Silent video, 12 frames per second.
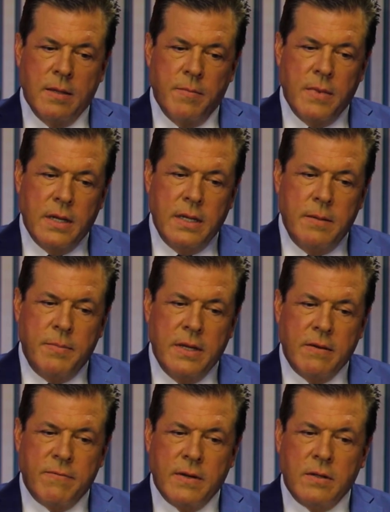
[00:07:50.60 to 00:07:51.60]
the money
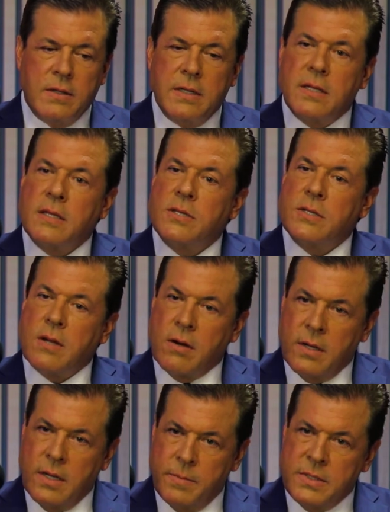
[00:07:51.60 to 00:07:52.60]
being funneled into the
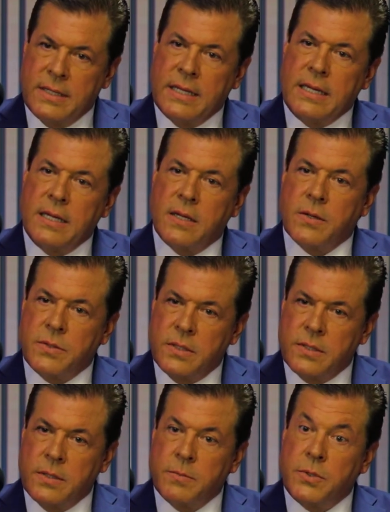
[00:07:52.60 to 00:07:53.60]
startups and the
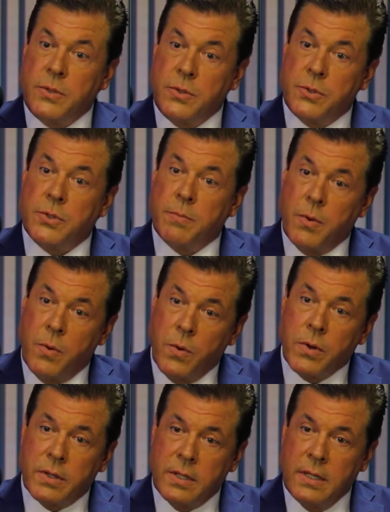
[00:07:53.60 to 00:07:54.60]
ecosystem to
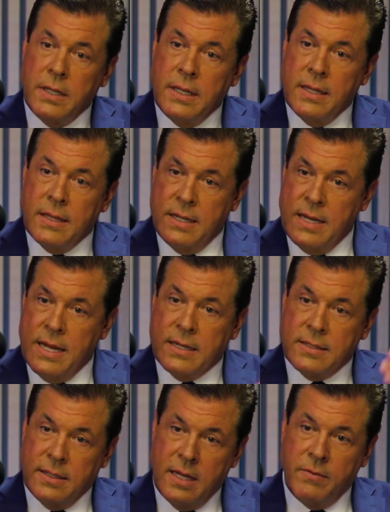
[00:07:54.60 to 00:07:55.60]
support the
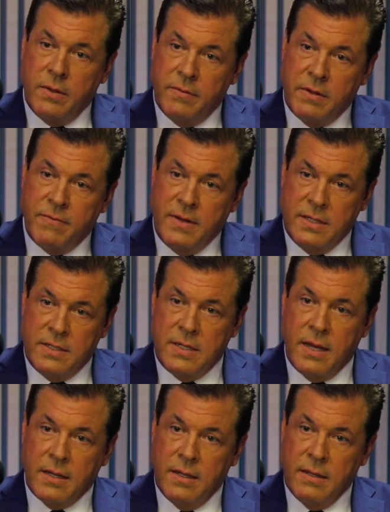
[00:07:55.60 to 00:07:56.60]
next level of defense
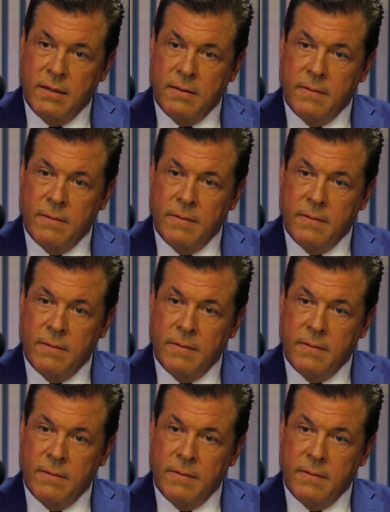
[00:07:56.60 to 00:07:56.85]
tech?